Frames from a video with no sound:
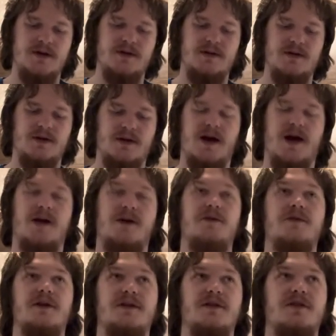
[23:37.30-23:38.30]
The guy who
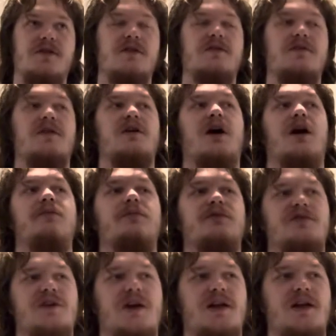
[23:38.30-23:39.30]
did the coupled
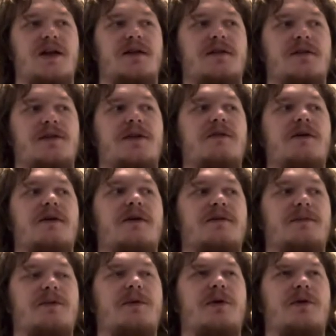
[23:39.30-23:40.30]
shading theoretically
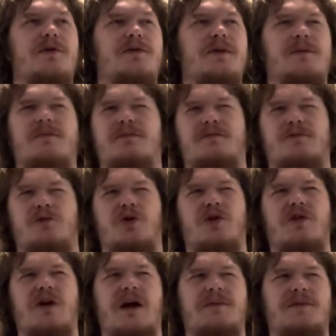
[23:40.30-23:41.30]
proposed that work
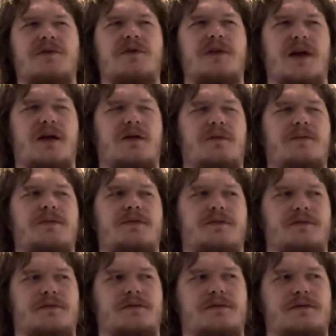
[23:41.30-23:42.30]
graphs could help
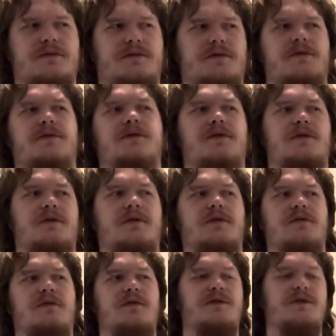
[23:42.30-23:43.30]

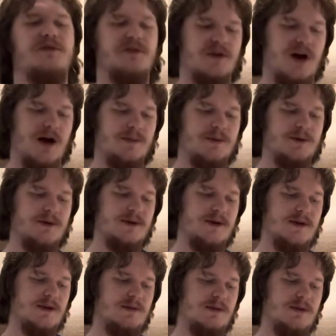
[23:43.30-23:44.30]
with the coupled
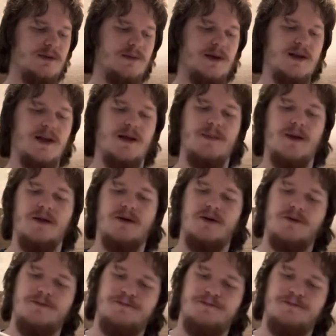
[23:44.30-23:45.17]
systems and make that better.